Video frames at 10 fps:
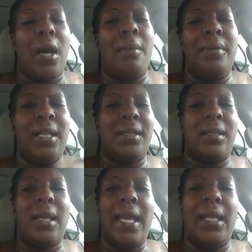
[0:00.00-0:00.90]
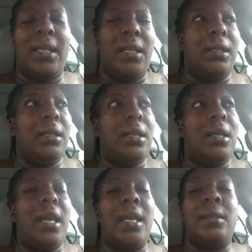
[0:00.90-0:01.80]
I'm this lady,
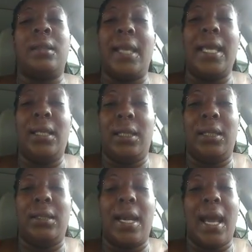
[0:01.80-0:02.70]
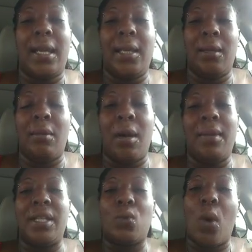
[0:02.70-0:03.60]
and the lady that I am, I'm
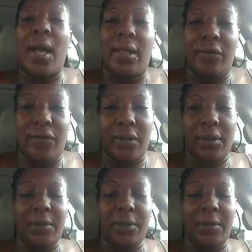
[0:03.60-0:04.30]
his wife.